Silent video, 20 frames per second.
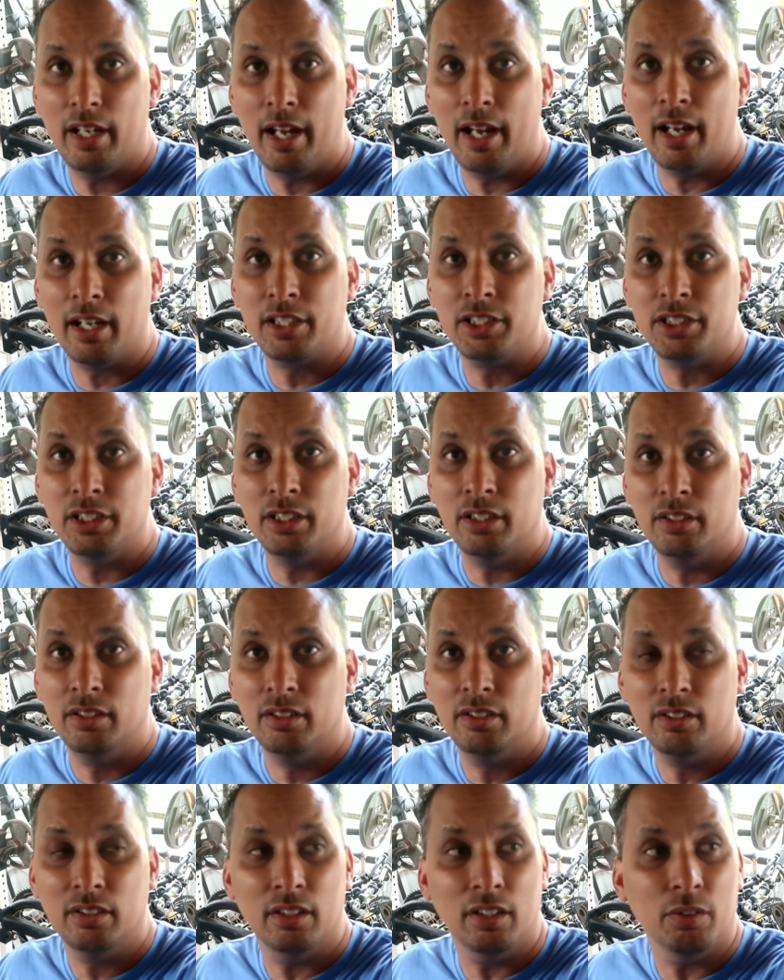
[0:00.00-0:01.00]
action
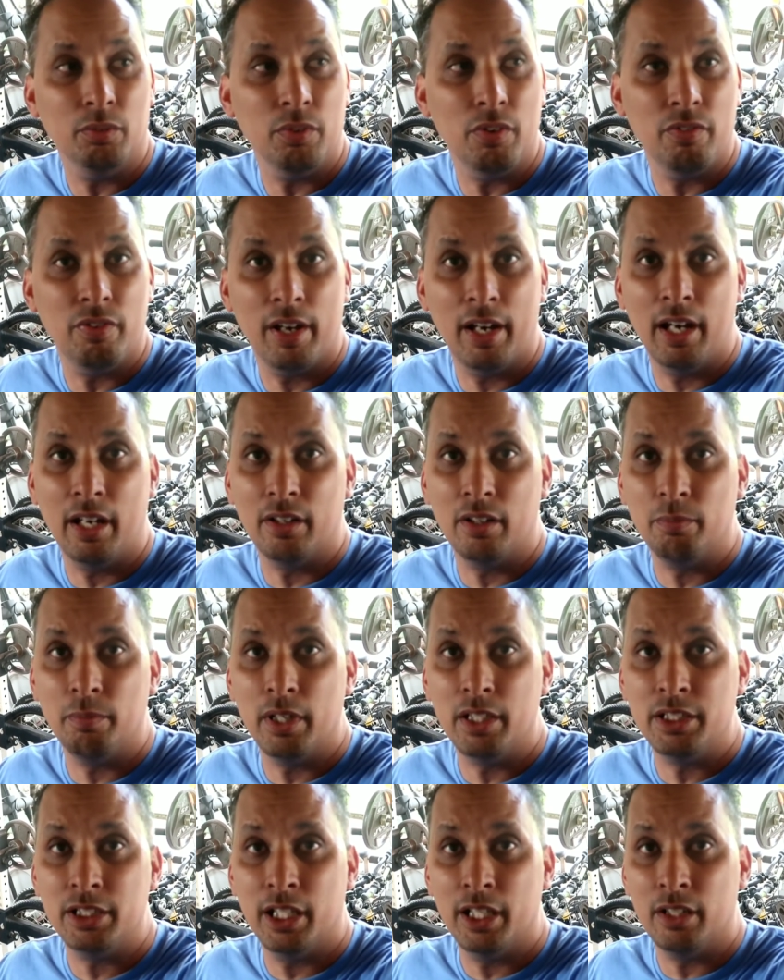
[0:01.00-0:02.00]
that we've had on
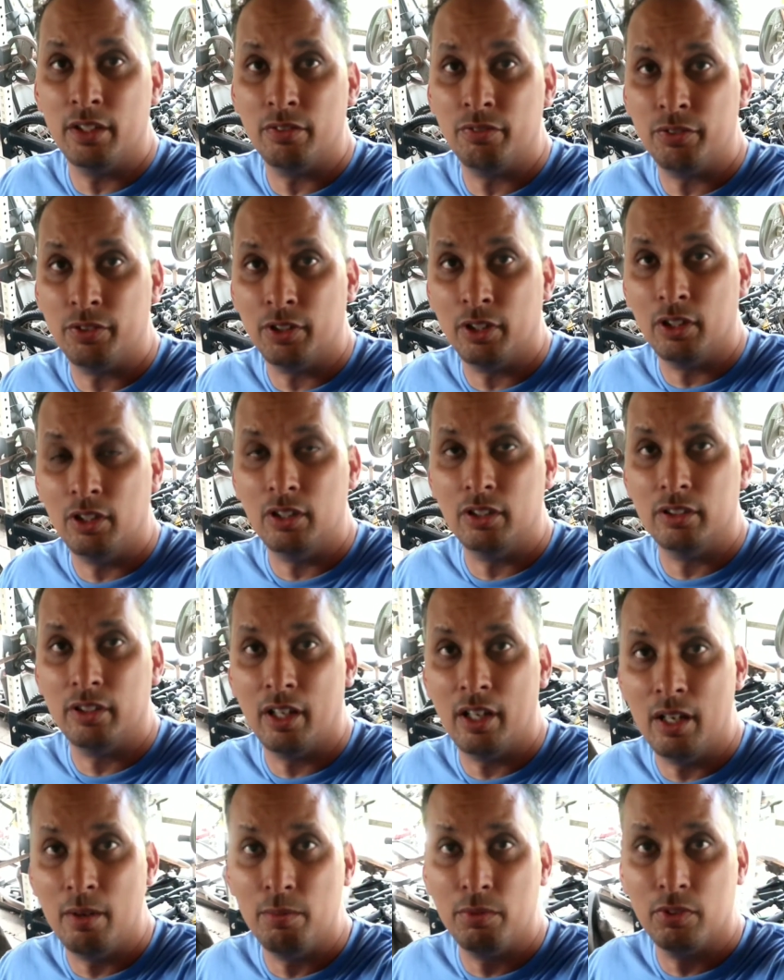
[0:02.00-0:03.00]
my channel for a long
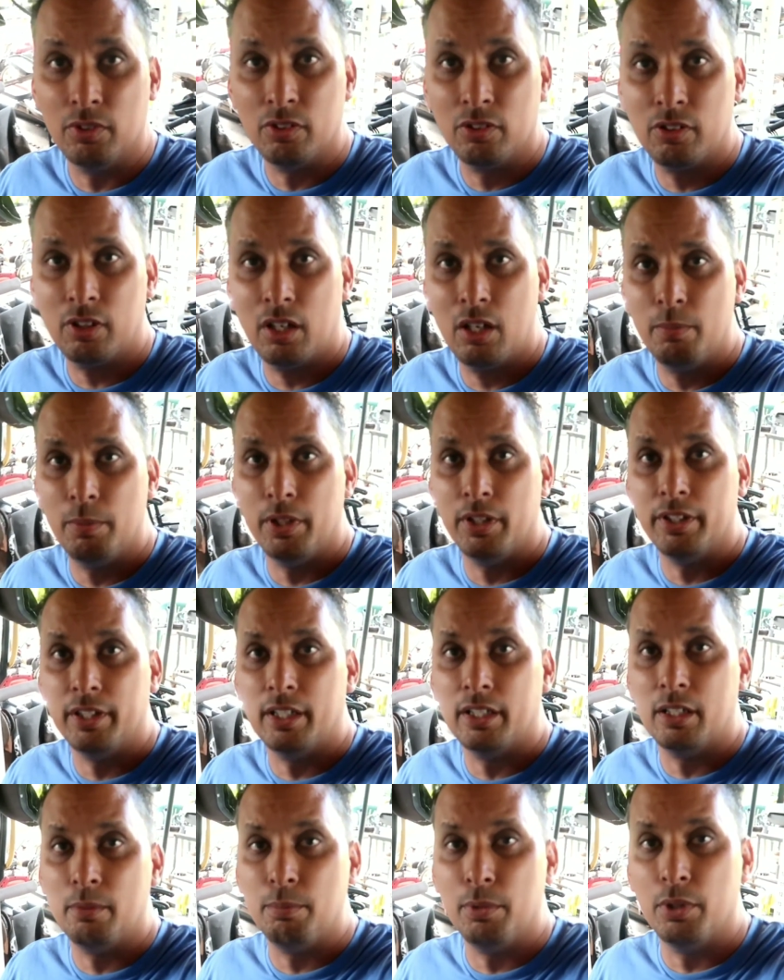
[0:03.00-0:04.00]
time. So sorry about
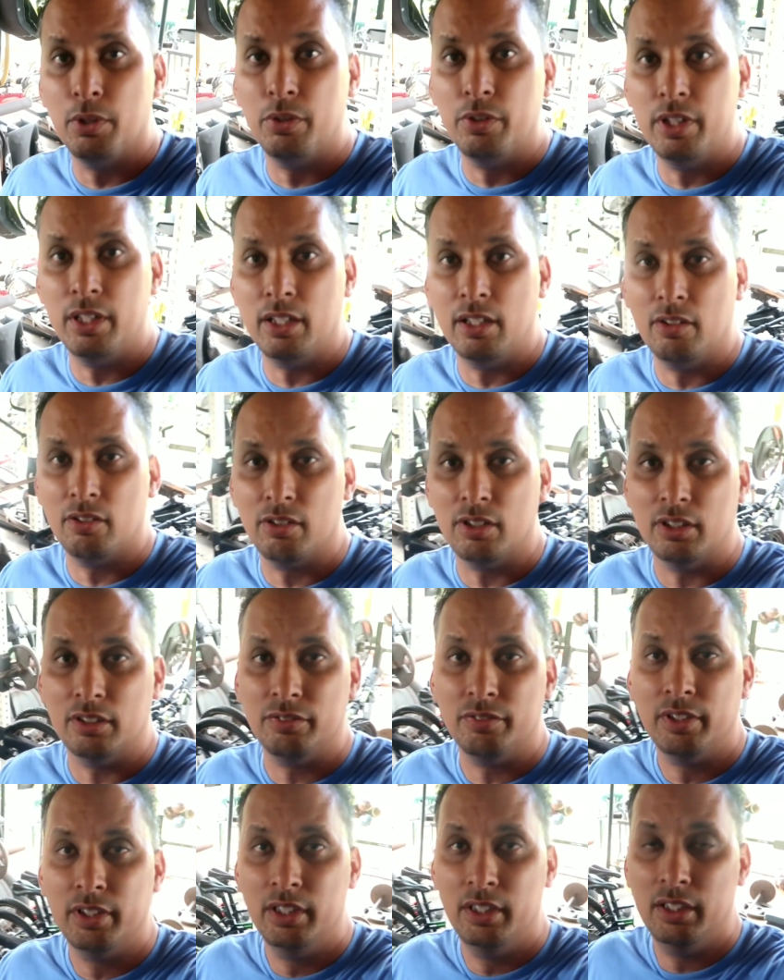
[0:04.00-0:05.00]
not uploading and stuff.